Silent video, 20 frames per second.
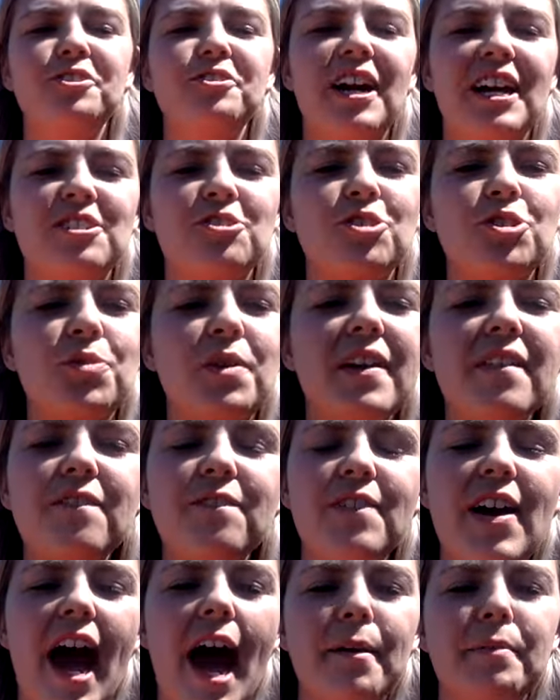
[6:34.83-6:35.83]
You guys are doing
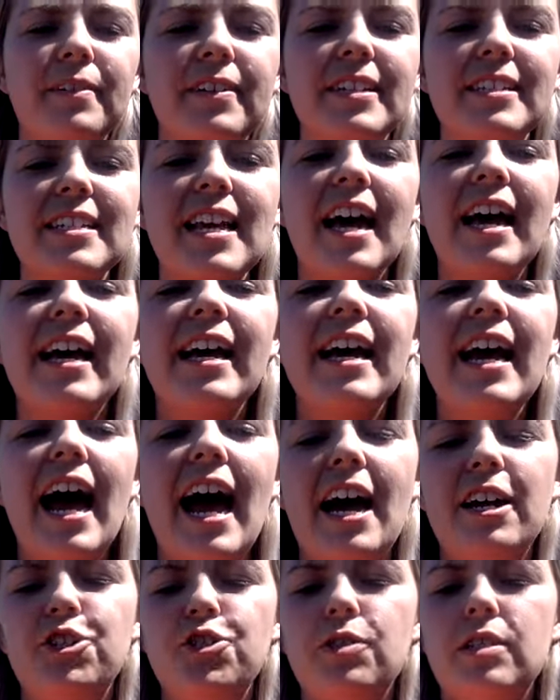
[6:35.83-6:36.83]
fabulous.
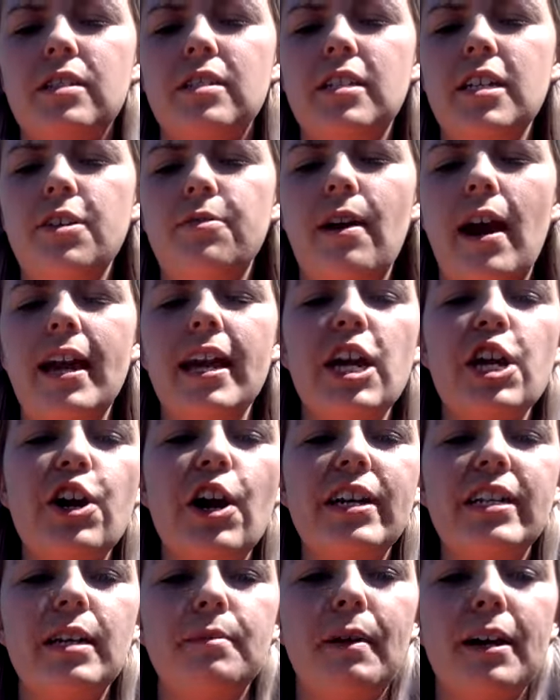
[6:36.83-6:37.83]
As you can see right here,
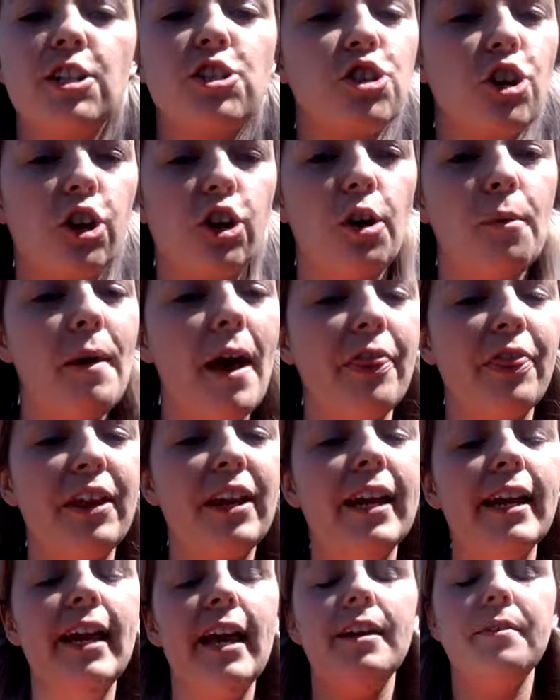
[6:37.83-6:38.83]
I did my circle
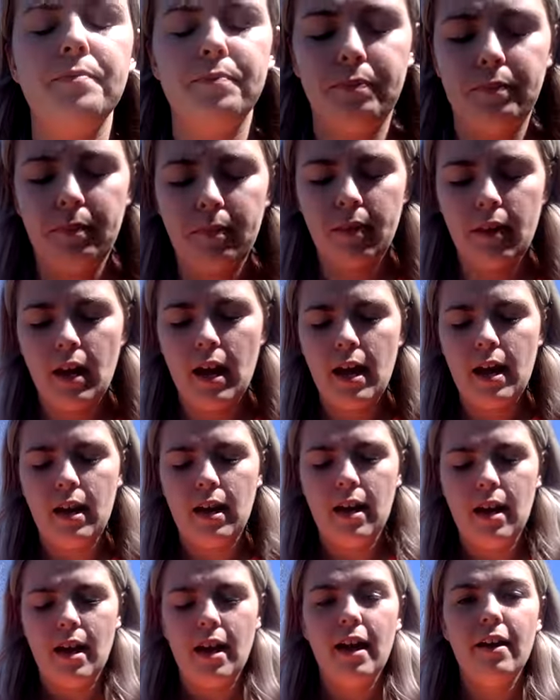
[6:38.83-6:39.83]
method again.
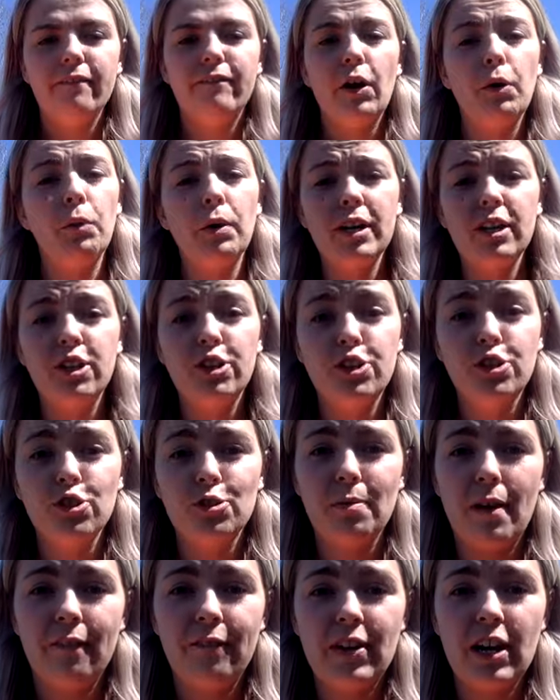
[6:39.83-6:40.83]
If I wanted to
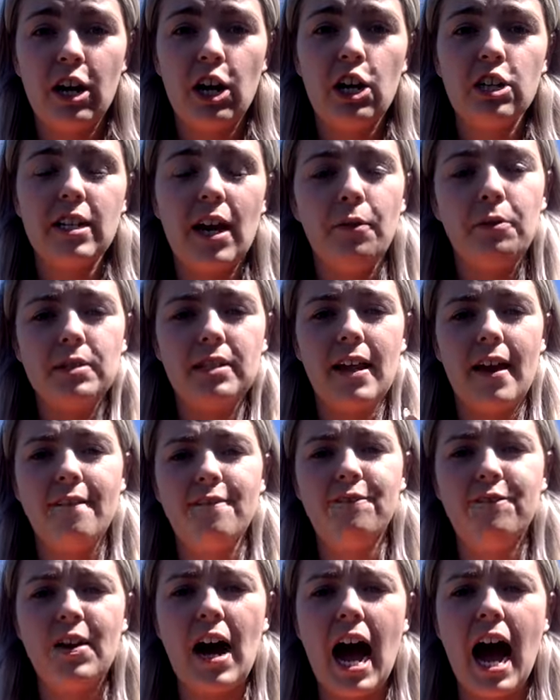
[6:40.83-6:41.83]
use my fingers, I would say
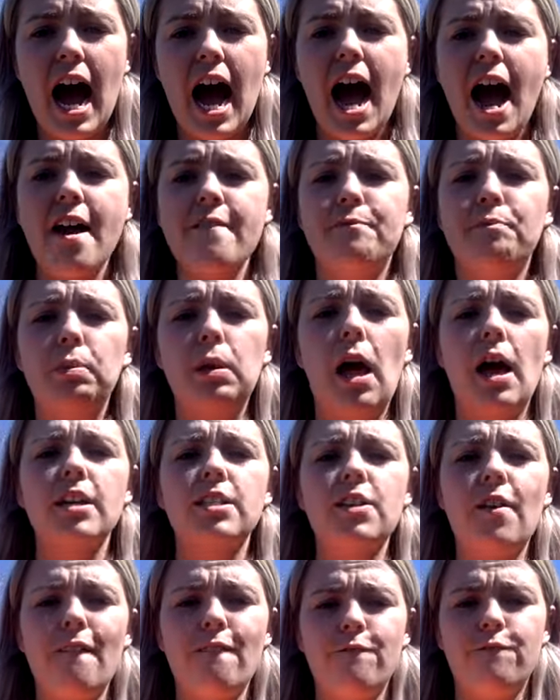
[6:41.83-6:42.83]
5
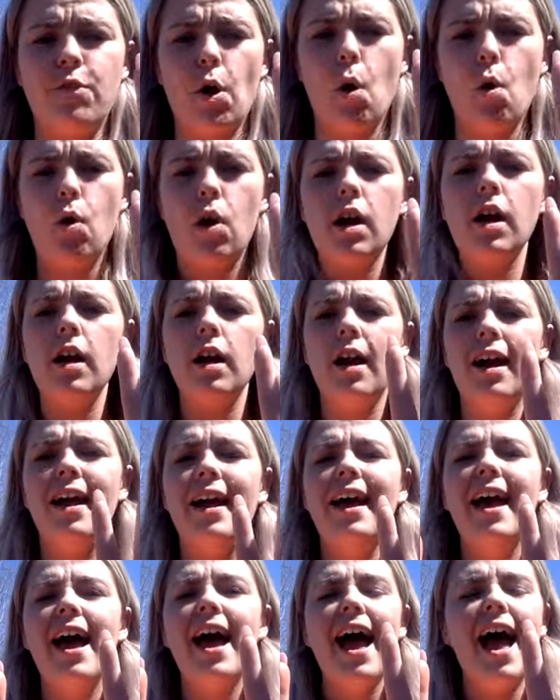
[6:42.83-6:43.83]
plus 4,
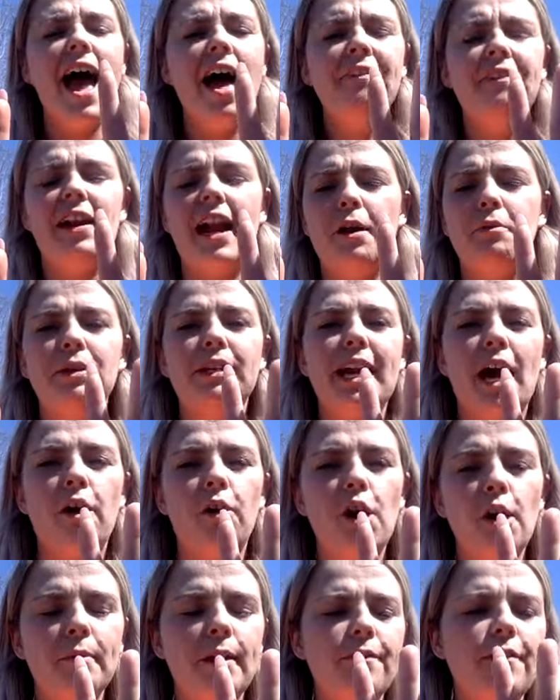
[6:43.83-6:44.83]
and then I would
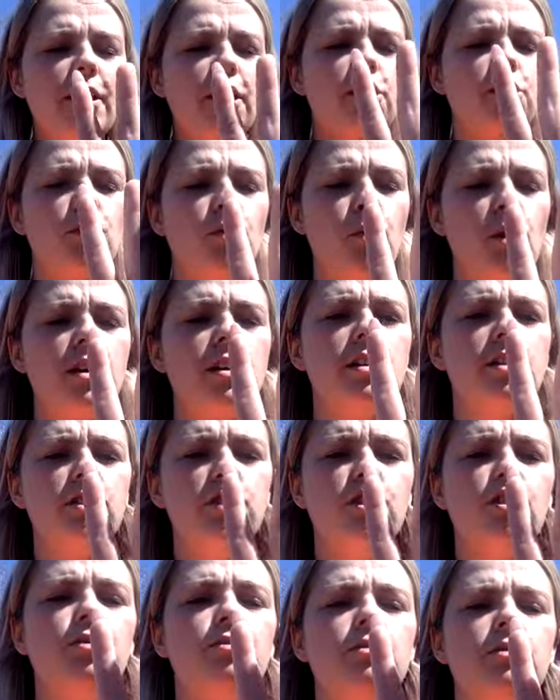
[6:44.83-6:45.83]
count all my fingers. 1,
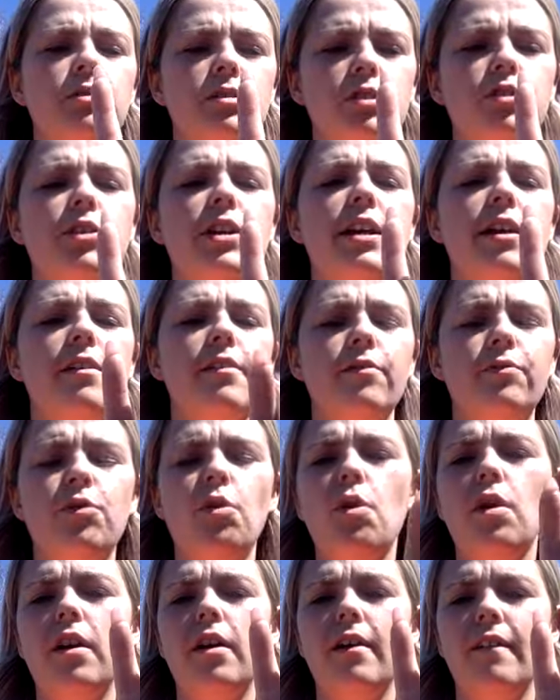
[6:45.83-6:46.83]
2, 3,
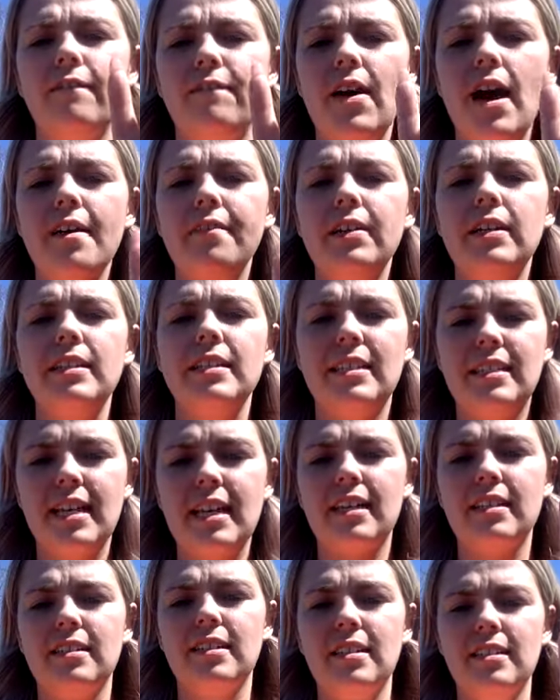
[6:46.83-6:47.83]
4, 5,
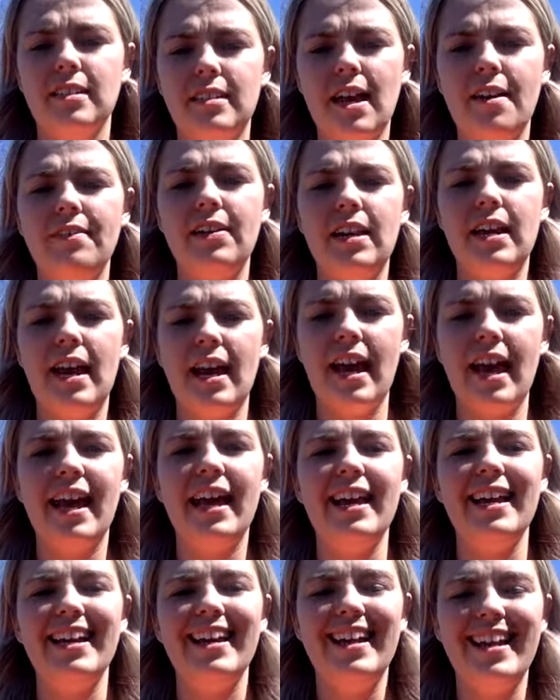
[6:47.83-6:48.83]
6, 7,
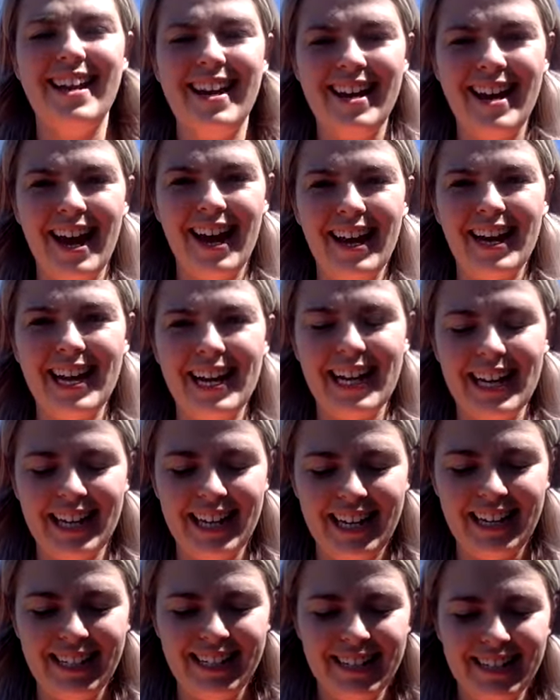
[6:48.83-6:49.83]
8,
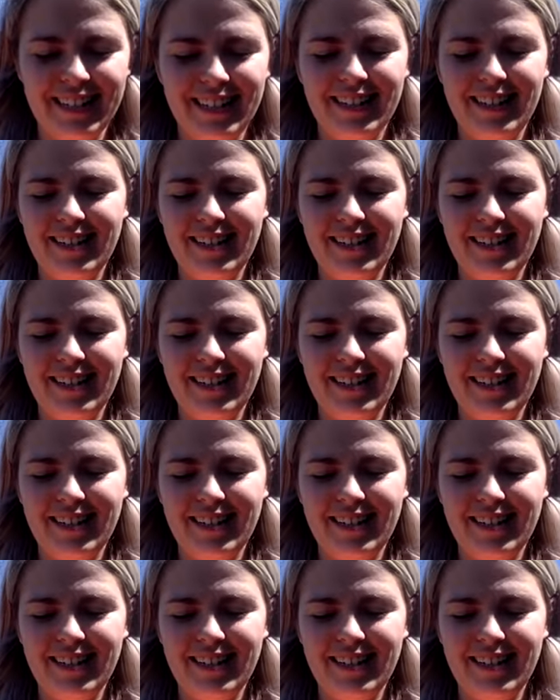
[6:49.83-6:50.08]
9.